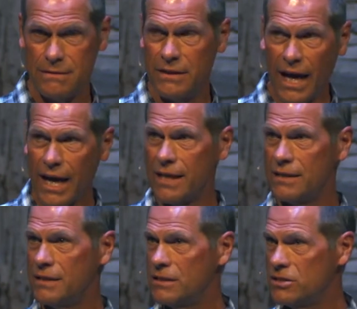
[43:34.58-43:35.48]

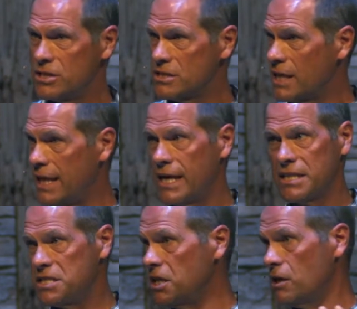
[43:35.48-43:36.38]
not just an
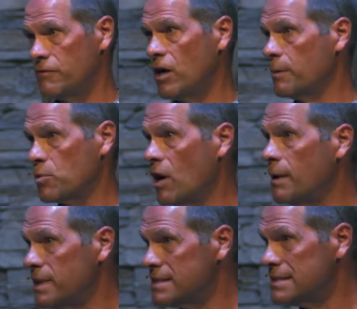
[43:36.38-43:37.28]
idea of our
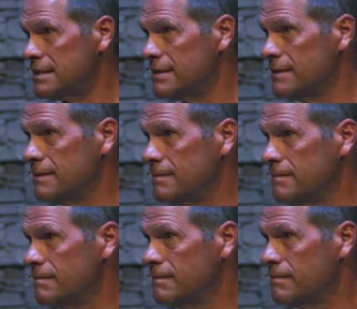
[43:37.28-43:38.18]
promise.
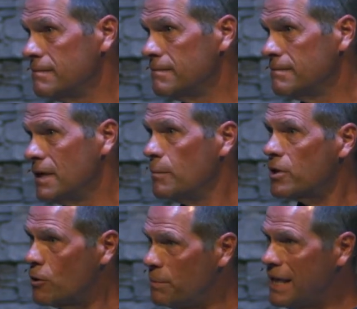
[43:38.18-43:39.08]

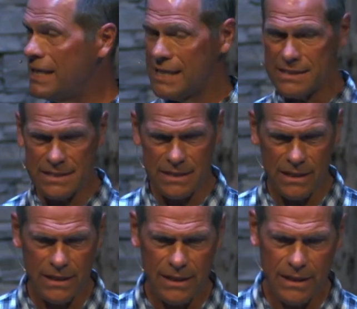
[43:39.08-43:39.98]
But obedience,
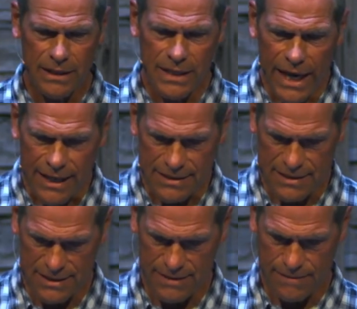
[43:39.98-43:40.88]
yes.